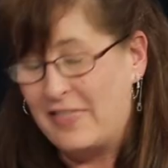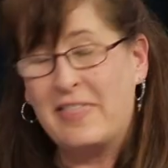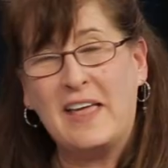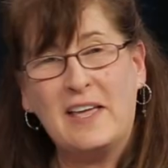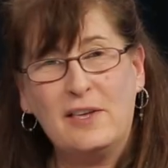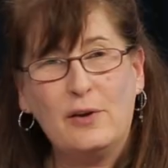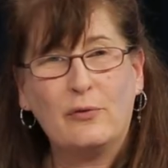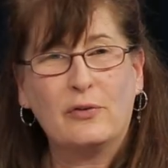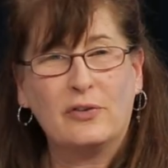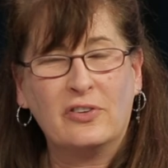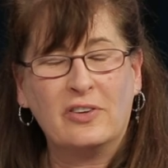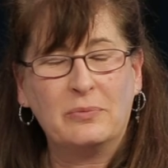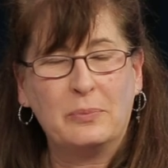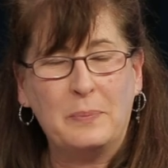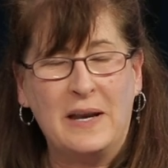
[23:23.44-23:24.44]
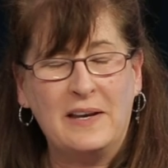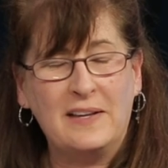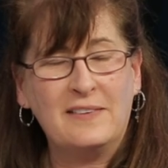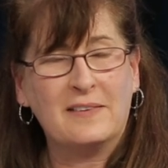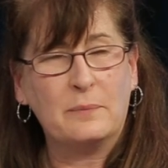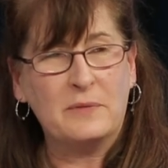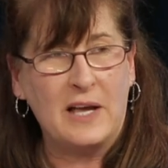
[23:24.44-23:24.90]
Thank you for
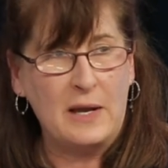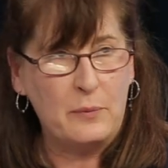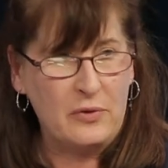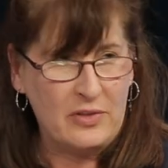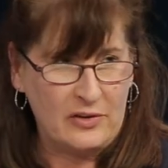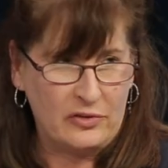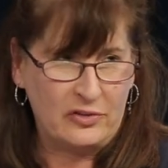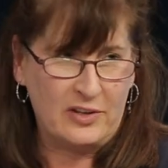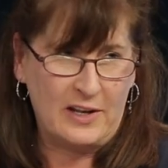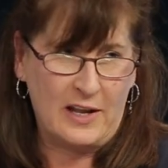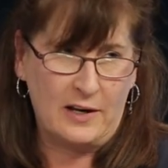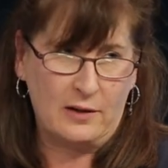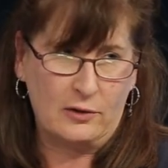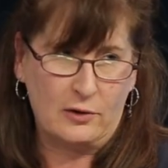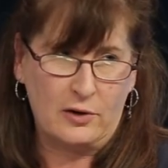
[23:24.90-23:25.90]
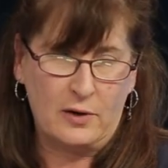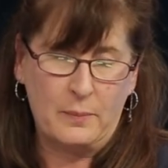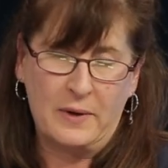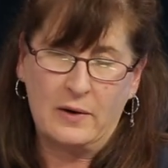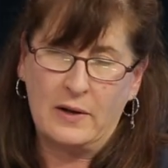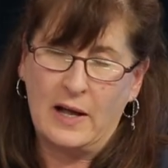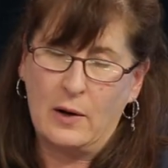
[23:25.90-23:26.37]
spending some time with us today to learn
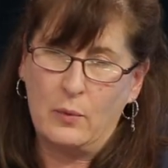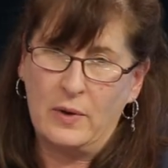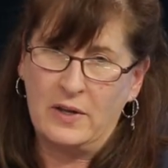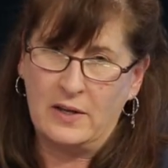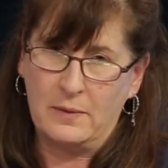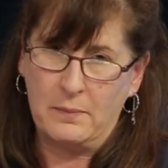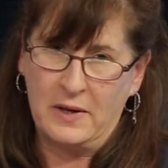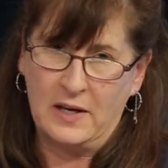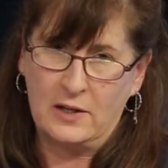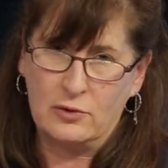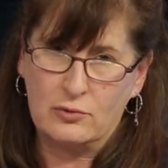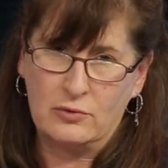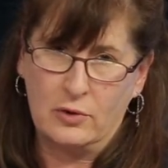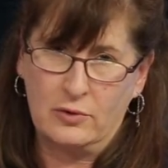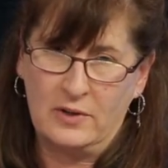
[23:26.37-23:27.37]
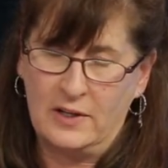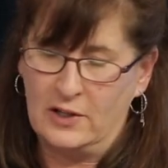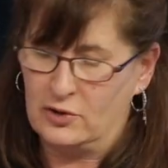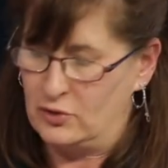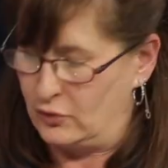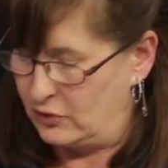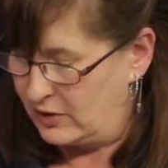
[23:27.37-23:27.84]
about how we can manage rodent
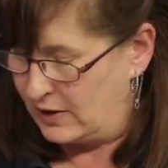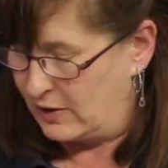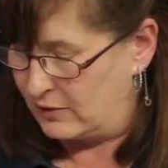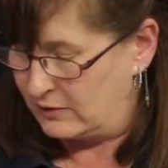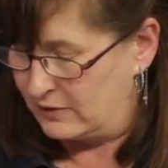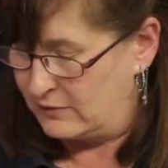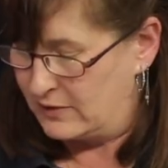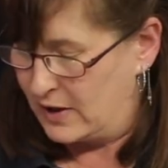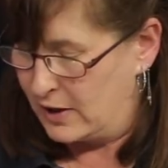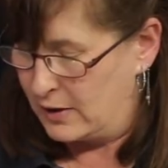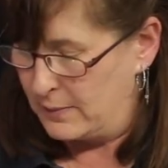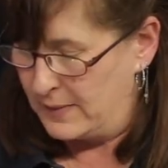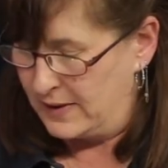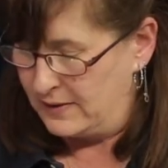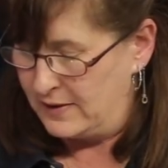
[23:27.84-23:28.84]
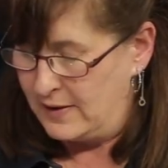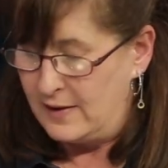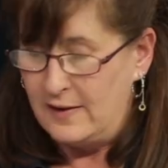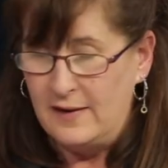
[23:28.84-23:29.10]
issues in our environment.